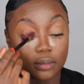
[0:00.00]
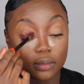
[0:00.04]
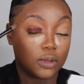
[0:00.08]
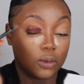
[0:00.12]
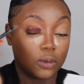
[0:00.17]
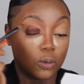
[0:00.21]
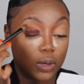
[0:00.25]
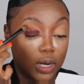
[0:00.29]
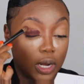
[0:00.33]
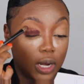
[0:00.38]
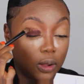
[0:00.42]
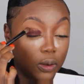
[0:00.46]

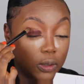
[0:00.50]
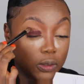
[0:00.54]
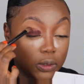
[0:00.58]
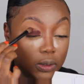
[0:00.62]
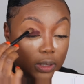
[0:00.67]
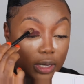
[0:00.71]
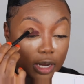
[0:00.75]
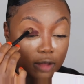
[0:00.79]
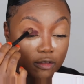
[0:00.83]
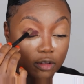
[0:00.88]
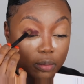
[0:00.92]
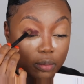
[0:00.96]
What I also
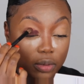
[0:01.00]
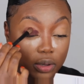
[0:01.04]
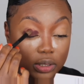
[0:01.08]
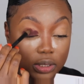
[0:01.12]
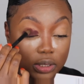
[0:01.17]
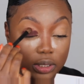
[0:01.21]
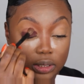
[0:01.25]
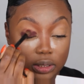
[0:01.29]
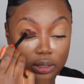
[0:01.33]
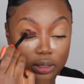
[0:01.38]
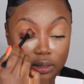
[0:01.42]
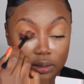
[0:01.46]
love about
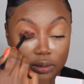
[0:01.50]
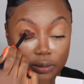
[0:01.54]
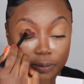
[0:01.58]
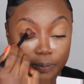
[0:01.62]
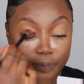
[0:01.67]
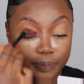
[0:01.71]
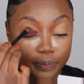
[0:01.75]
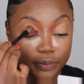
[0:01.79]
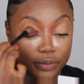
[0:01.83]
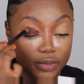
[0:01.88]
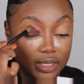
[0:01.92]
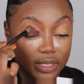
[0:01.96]
this
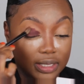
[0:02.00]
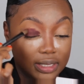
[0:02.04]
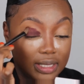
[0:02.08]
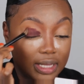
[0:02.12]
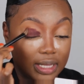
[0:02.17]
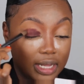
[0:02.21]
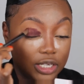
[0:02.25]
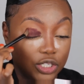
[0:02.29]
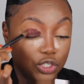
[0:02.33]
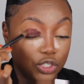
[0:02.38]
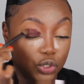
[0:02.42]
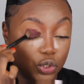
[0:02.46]
is
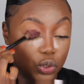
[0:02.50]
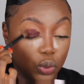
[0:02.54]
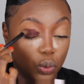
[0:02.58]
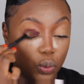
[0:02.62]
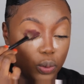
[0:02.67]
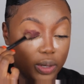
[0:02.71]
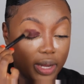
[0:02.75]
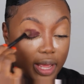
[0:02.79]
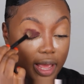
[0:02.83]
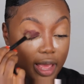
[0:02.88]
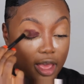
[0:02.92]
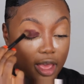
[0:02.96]
that you
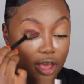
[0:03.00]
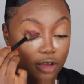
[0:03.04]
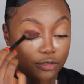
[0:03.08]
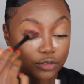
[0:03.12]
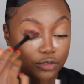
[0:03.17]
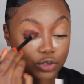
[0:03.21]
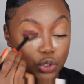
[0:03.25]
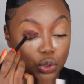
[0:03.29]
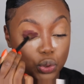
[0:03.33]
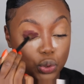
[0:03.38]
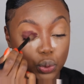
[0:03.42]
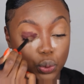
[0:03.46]
don't
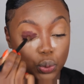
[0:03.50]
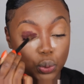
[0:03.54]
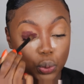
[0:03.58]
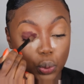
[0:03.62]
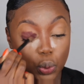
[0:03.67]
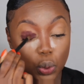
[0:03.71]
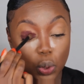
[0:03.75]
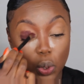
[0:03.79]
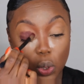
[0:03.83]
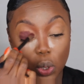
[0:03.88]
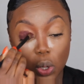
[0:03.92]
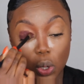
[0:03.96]
have to
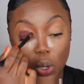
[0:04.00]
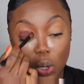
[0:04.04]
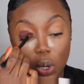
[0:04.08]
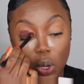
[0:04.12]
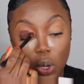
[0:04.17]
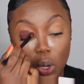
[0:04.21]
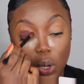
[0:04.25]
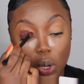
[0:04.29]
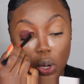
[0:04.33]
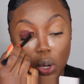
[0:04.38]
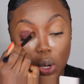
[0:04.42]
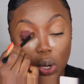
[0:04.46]

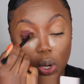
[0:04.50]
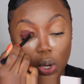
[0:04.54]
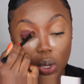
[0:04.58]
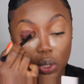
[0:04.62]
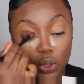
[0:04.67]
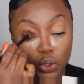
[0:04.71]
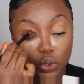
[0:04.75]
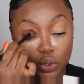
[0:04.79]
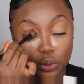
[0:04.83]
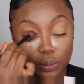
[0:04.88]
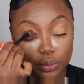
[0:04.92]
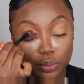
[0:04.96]

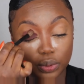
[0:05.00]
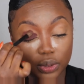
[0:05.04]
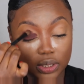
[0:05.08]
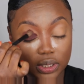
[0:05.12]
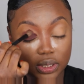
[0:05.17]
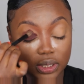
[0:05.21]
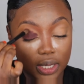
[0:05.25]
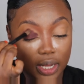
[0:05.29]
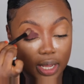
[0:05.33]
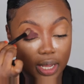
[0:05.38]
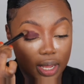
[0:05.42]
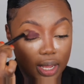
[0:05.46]
put
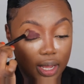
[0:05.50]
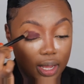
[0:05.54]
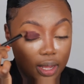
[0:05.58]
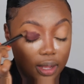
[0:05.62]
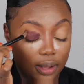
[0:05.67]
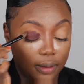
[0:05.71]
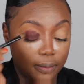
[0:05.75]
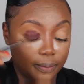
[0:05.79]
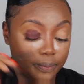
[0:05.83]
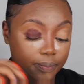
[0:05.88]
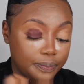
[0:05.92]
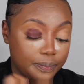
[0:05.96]

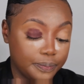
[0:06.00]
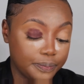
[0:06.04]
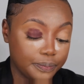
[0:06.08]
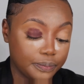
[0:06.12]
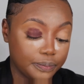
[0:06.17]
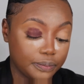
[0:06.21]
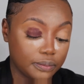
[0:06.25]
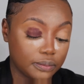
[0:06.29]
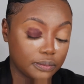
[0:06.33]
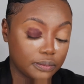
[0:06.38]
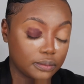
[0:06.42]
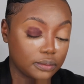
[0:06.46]
a,
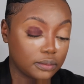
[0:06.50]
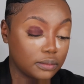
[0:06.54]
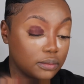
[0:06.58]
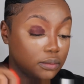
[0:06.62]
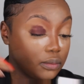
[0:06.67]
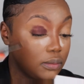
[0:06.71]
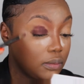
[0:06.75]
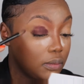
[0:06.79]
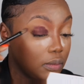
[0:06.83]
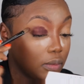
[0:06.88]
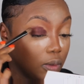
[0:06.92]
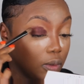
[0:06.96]

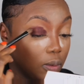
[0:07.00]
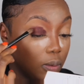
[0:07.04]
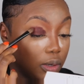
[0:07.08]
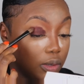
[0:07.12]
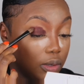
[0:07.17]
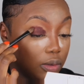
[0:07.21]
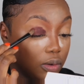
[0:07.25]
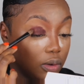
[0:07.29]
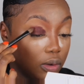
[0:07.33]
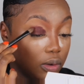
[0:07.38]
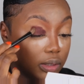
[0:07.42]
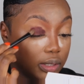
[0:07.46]
what do
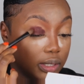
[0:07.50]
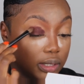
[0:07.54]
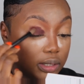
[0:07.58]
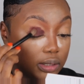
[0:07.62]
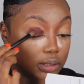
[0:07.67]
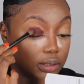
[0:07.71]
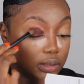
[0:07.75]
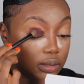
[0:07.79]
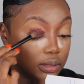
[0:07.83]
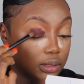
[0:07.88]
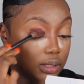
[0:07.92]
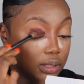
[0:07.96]
you call that,
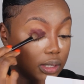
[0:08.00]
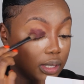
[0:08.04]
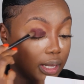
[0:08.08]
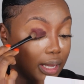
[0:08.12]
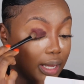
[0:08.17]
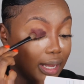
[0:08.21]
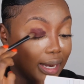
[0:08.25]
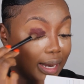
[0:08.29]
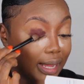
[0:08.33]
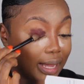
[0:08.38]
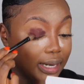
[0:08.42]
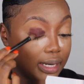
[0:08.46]

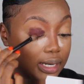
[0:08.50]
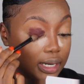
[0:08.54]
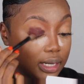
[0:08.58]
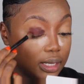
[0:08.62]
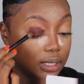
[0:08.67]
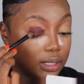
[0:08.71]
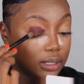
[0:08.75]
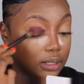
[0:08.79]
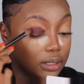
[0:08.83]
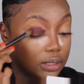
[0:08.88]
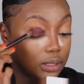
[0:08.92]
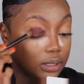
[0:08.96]
a
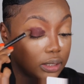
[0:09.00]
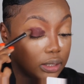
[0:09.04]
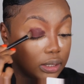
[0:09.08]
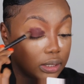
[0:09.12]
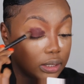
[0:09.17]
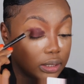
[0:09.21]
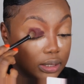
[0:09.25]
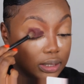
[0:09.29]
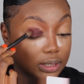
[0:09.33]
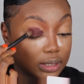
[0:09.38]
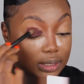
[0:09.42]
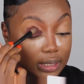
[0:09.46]
liner.
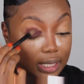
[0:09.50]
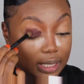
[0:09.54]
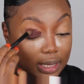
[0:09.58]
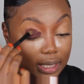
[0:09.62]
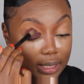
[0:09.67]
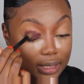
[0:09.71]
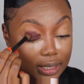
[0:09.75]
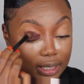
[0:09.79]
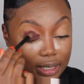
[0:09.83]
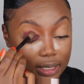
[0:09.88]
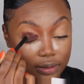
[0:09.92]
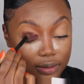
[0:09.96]
There's
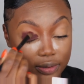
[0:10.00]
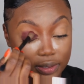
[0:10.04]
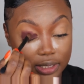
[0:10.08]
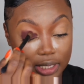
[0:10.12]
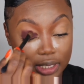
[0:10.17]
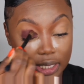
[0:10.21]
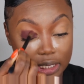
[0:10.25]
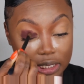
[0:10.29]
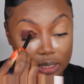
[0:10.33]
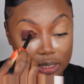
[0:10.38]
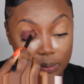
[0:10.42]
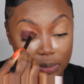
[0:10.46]
nothing that
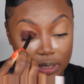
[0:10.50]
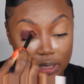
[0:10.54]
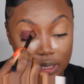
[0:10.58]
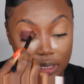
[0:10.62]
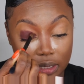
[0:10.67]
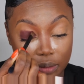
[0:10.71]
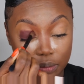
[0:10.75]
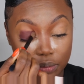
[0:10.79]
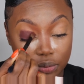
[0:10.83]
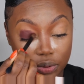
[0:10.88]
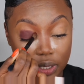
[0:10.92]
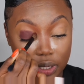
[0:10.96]
irritates me
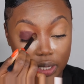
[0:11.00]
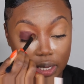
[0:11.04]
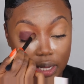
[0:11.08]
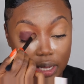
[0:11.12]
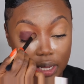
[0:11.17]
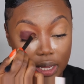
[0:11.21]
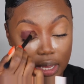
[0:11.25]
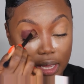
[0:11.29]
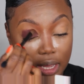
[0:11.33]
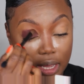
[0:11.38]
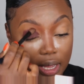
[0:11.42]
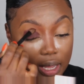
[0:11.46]
than putting
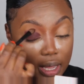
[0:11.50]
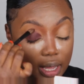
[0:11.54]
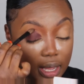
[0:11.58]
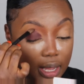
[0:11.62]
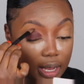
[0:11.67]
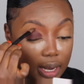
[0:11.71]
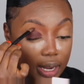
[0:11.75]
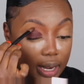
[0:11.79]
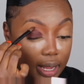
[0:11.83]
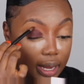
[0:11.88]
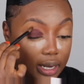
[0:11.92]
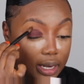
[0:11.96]
a
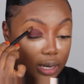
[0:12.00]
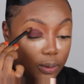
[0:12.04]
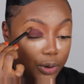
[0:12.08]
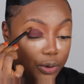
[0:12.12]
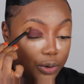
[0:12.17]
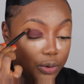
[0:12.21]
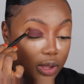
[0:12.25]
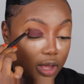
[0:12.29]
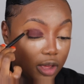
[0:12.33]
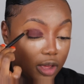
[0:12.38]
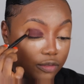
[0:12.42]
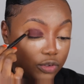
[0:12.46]
liner when
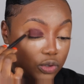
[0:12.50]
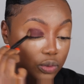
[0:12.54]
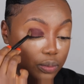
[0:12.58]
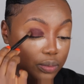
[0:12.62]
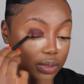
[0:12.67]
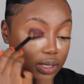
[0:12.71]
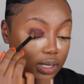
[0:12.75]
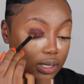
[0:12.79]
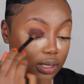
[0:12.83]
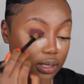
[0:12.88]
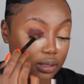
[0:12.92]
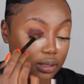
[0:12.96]
you have to
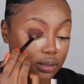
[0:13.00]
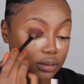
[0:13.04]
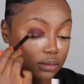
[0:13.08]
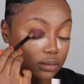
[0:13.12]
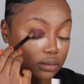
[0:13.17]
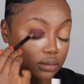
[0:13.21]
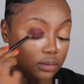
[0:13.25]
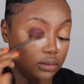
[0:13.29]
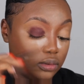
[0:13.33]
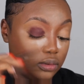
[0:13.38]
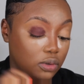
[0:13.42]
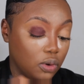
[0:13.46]
be
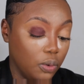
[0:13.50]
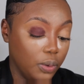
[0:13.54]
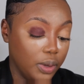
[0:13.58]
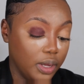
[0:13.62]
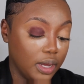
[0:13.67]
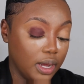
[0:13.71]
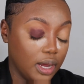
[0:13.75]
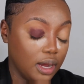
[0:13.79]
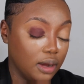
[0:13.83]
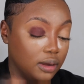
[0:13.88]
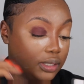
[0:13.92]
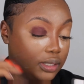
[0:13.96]
going
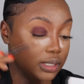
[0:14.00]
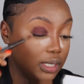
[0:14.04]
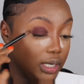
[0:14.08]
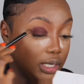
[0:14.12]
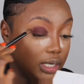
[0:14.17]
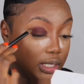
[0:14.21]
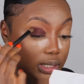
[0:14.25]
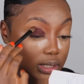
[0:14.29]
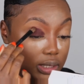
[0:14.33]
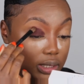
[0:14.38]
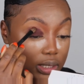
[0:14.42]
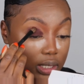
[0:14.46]
out and
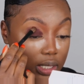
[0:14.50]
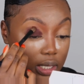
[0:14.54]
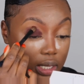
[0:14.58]
it's